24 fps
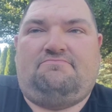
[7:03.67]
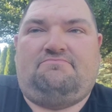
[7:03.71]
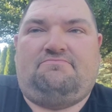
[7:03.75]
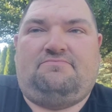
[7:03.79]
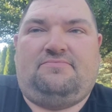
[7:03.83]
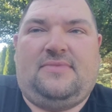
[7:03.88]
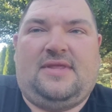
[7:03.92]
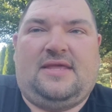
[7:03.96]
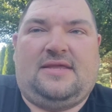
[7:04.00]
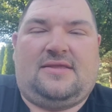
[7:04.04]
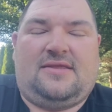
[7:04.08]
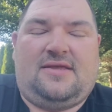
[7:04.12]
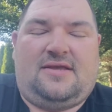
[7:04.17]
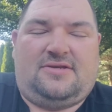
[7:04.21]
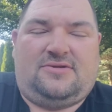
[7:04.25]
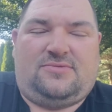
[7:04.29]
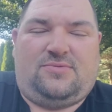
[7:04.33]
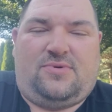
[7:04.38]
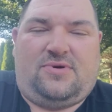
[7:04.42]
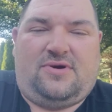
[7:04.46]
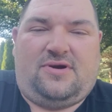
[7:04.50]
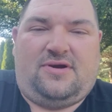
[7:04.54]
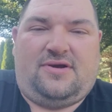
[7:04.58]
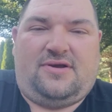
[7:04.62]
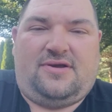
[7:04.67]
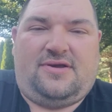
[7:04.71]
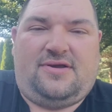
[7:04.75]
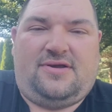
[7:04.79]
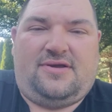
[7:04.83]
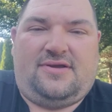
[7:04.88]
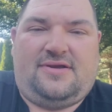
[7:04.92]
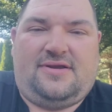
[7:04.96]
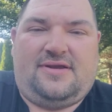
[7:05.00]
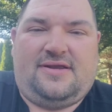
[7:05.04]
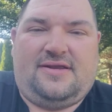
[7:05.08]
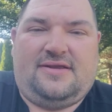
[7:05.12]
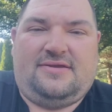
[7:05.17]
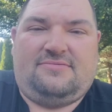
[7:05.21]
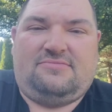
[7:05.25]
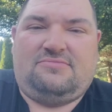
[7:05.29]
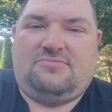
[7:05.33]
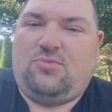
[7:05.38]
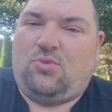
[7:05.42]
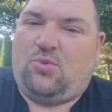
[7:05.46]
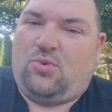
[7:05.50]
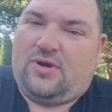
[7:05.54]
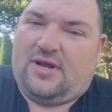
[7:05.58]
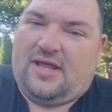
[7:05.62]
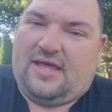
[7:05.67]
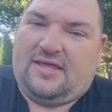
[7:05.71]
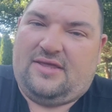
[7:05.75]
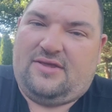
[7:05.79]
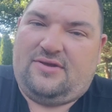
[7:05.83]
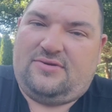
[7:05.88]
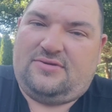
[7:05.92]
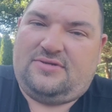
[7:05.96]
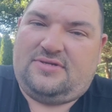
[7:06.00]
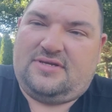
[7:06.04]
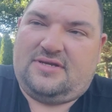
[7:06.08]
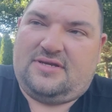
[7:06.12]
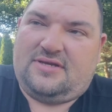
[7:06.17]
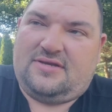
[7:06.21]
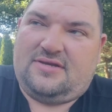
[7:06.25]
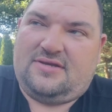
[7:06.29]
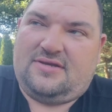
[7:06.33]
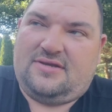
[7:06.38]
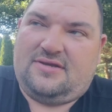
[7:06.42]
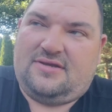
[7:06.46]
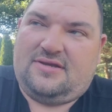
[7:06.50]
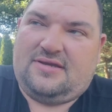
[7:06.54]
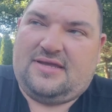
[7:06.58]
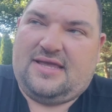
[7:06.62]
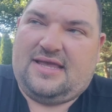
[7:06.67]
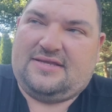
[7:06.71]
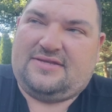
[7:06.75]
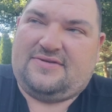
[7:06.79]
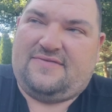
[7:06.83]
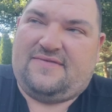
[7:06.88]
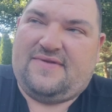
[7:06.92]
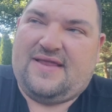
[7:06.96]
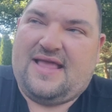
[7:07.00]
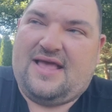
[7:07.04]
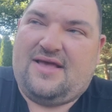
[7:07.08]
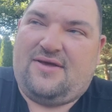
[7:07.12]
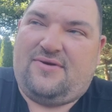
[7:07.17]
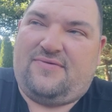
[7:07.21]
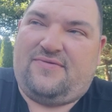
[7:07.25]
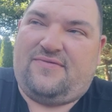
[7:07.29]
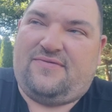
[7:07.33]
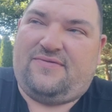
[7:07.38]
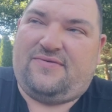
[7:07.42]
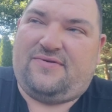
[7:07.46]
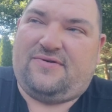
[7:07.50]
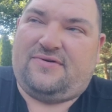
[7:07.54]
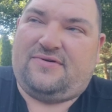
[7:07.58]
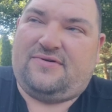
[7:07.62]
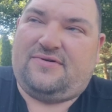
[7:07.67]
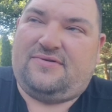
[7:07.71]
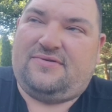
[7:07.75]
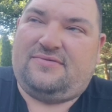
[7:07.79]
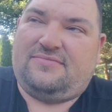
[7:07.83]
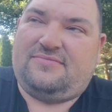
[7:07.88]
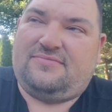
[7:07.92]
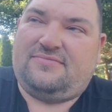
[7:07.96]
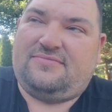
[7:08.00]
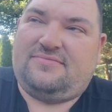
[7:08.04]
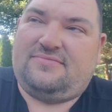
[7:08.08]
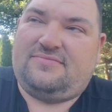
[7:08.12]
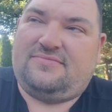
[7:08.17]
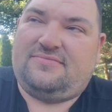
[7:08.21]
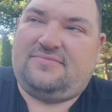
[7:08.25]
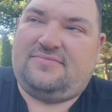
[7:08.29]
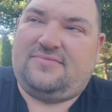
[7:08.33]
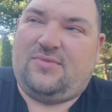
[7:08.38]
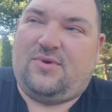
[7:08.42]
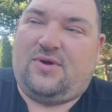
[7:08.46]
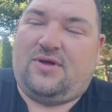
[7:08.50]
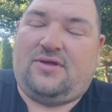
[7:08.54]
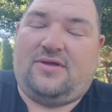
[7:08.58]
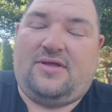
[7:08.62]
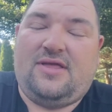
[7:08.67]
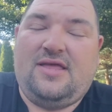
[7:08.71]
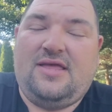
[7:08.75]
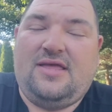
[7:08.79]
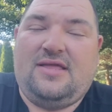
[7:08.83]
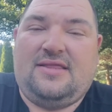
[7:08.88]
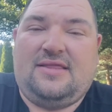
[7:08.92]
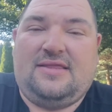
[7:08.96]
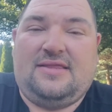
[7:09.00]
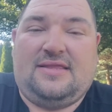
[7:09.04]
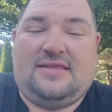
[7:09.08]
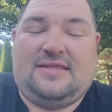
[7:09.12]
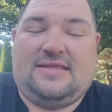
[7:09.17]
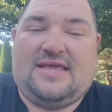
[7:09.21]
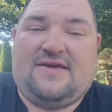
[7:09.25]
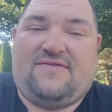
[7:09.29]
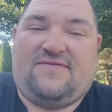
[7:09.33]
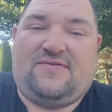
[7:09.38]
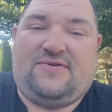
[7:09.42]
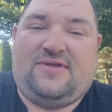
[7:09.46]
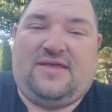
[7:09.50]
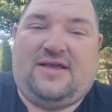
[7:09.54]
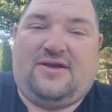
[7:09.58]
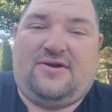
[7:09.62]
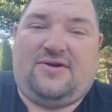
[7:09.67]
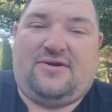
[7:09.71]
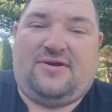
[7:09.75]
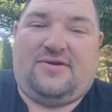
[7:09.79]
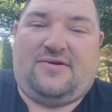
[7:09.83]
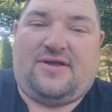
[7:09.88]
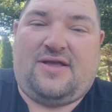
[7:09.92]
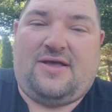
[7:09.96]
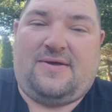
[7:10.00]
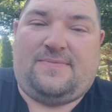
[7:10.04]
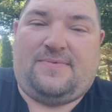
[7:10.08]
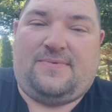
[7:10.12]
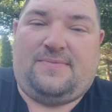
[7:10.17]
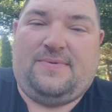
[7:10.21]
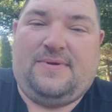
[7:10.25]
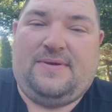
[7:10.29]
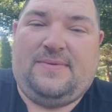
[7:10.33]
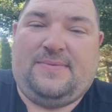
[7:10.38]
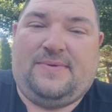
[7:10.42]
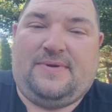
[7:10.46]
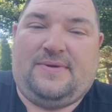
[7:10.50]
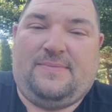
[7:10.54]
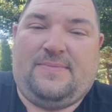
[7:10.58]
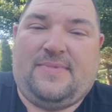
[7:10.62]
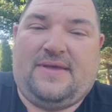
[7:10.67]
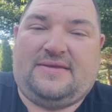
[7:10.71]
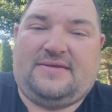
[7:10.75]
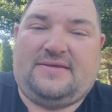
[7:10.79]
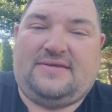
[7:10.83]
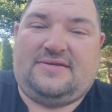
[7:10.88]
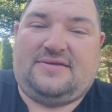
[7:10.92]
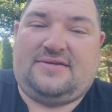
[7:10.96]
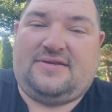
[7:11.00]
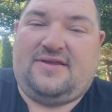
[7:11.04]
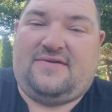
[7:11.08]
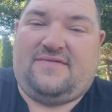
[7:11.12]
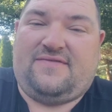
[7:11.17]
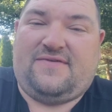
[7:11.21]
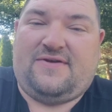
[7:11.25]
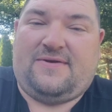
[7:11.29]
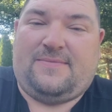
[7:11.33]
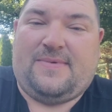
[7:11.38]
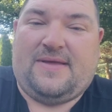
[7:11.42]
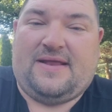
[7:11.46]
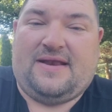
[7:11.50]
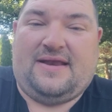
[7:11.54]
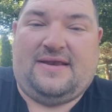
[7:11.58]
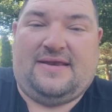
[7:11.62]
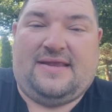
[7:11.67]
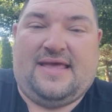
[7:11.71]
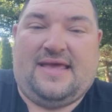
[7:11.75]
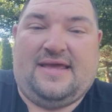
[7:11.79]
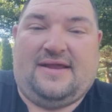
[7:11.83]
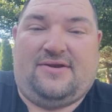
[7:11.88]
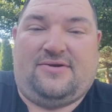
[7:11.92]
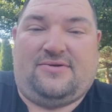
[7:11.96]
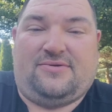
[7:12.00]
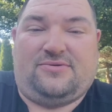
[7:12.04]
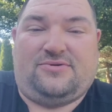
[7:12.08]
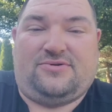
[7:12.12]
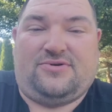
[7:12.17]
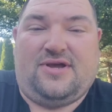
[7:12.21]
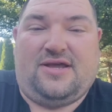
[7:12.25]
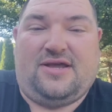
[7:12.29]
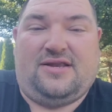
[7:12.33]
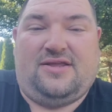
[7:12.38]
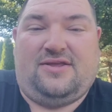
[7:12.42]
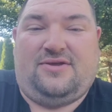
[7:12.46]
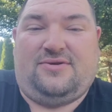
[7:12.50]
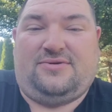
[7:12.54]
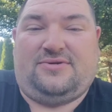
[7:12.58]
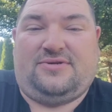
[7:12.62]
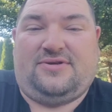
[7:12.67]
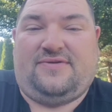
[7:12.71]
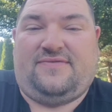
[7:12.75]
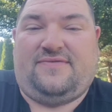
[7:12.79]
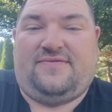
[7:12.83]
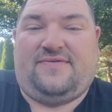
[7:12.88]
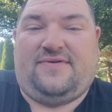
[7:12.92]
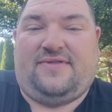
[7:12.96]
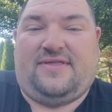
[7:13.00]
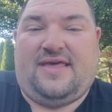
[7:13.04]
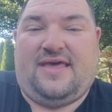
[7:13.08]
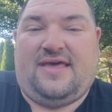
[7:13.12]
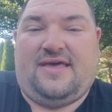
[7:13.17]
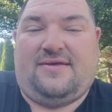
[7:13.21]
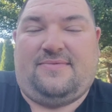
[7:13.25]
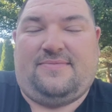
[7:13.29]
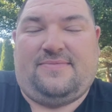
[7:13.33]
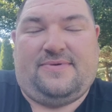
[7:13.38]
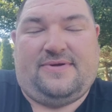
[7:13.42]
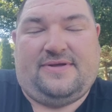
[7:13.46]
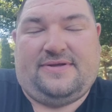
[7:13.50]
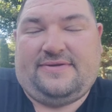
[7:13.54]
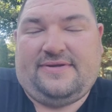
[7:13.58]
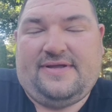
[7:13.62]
it does work. Would I use it as of now for, well, definitely I heard a couple people messing stuff up on a dyno trying to use it for that, but